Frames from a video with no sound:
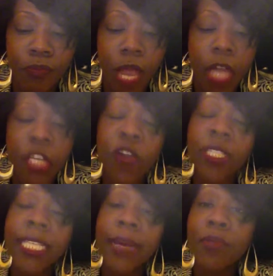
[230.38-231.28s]
urine
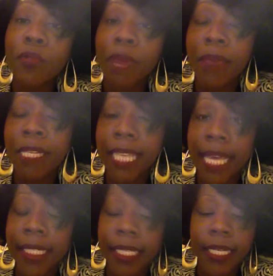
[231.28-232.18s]
sample may be
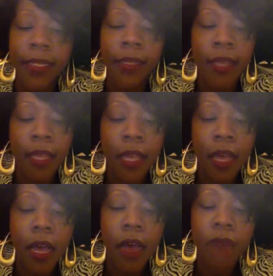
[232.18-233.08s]
tested
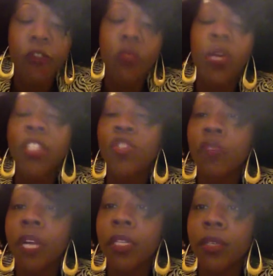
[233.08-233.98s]
for one
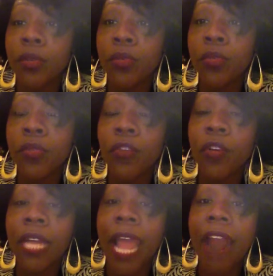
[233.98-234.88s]
drug use
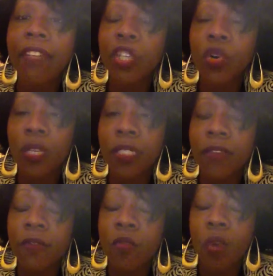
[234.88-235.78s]
for an average cost
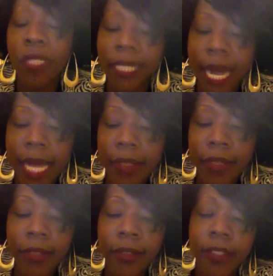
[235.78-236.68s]
of
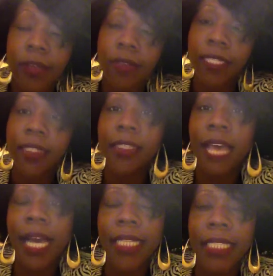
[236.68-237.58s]
$1. So this is
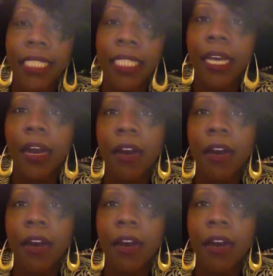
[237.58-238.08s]
highly